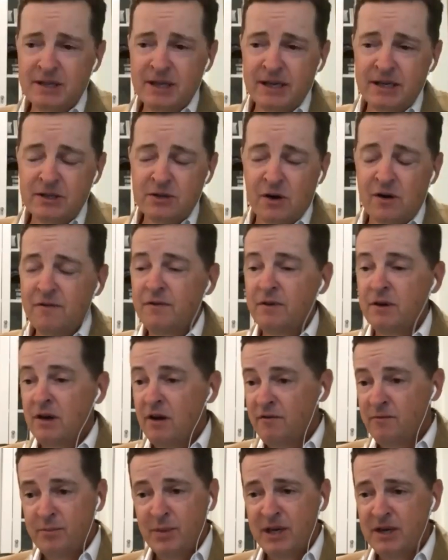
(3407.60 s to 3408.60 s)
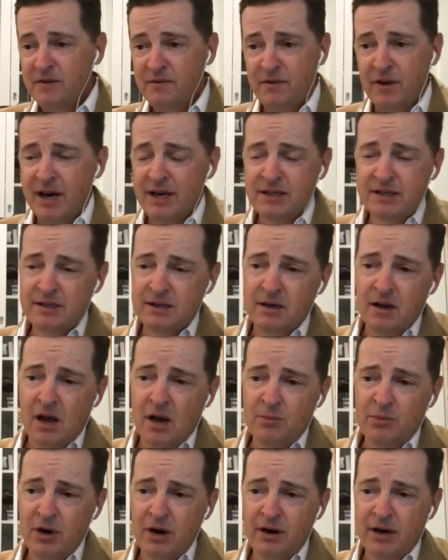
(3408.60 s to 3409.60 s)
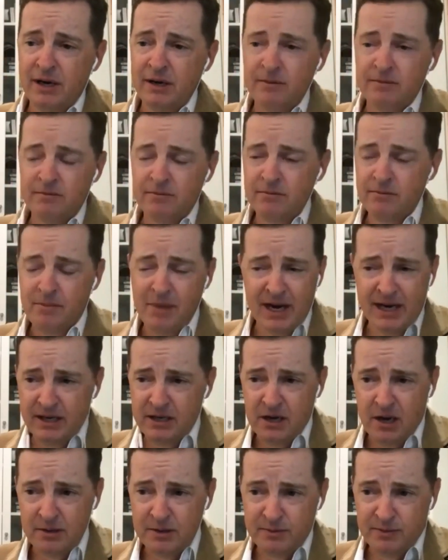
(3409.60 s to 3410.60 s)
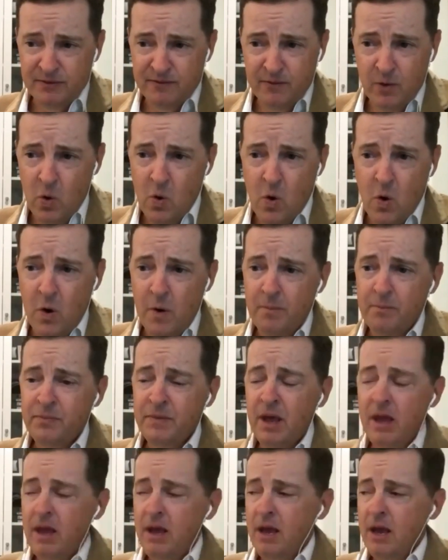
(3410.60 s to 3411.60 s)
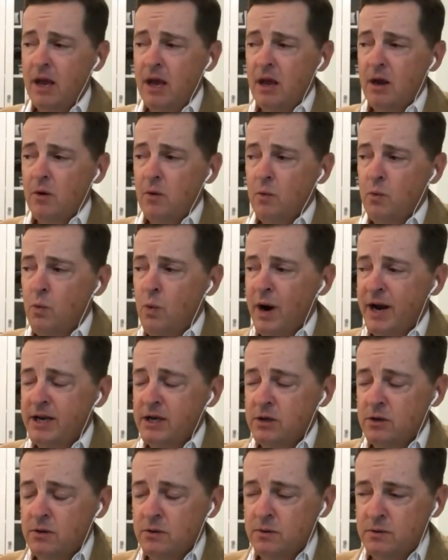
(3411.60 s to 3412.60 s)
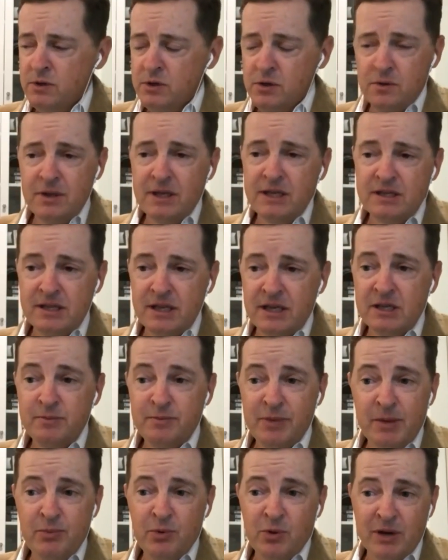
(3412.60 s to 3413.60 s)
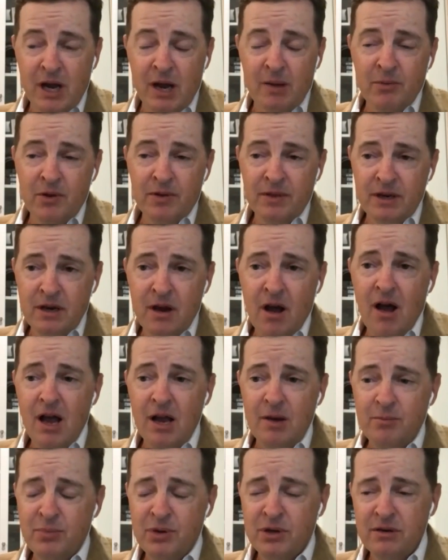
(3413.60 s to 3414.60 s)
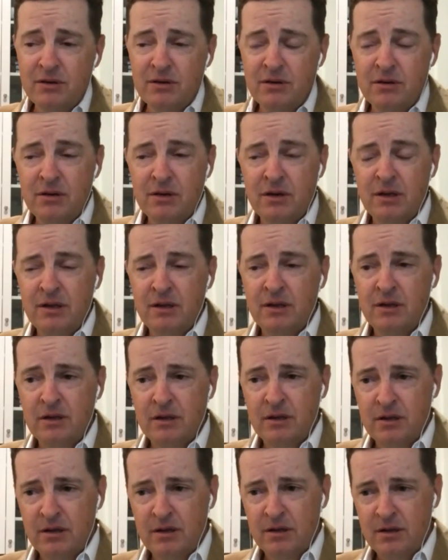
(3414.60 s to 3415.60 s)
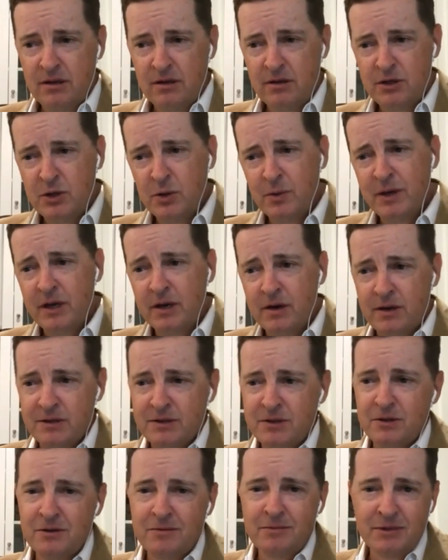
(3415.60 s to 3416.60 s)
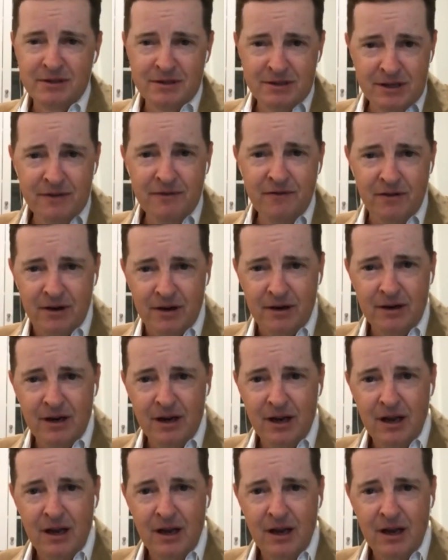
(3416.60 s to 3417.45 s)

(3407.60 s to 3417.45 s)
things often. I've been to Frankston Library many times before. When you do these things, people come on the night, but doing it on Zoom is different,